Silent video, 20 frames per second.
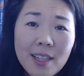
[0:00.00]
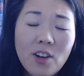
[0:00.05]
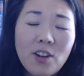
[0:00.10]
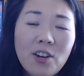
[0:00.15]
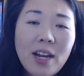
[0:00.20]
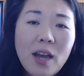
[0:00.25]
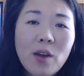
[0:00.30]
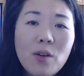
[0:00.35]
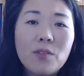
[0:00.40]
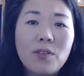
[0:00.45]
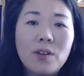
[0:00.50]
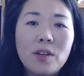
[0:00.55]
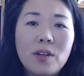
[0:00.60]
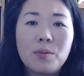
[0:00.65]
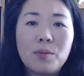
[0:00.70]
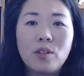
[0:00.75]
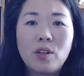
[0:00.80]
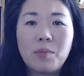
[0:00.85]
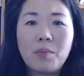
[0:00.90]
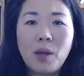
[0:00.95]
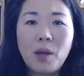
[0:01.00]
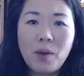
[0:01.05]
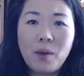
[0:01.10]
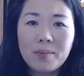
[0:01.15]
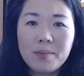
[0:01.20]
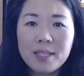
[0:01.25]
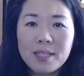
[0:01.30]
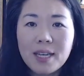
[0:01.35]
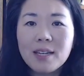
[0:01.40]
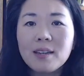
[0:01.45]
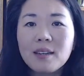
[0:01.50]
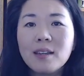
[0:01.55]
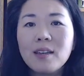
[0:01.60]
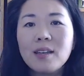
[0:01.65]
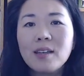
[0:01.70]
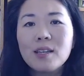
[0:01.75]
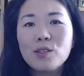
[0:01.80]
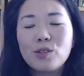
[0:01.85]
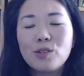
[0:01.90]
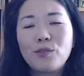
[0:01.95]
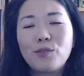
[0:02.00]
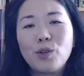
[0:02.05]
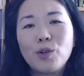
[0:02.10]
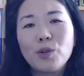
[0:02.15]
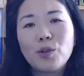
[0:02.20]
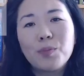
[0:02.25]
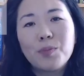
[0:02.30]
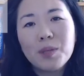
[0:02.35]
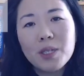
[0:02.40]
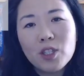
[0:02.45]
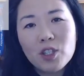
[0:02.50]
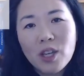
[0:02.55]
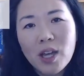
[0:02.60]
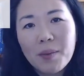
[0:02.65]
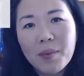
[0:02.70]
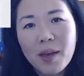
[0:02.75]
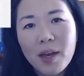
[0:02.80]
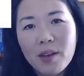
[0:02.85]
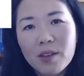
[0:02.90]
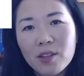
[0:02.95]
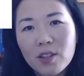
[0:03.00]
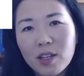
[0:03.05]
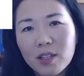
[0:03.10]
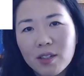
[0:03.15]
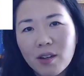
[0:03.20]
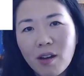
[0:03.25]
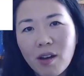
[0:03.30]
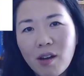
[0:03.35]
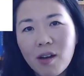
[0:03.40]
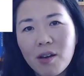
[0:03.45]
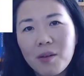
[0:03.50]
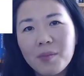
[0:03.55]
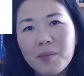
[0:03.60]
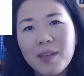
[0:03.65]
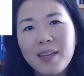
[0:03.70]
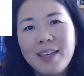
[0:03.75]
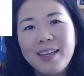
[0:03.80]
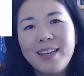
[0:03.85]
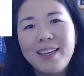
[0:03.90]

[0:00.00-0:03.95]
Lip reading: are now available on my website. So if you go to bchamphealth.com